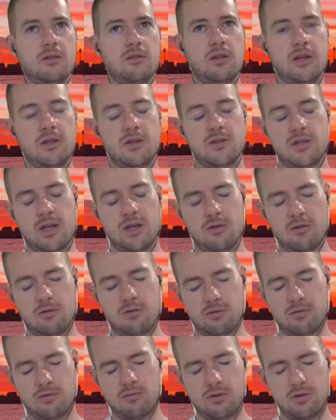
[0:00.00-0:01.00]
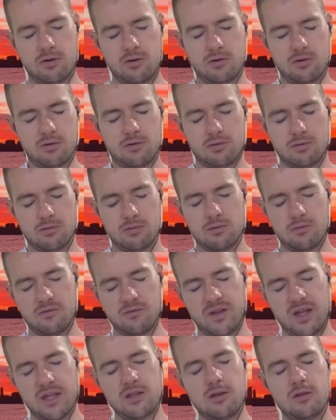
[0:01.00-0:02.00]
like you say, your your
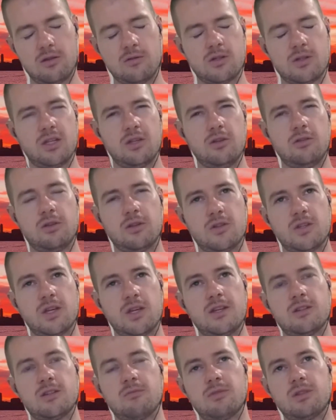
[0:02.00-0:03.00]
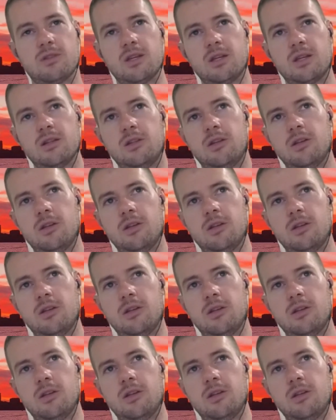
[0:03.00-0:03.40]
venues, you could say something,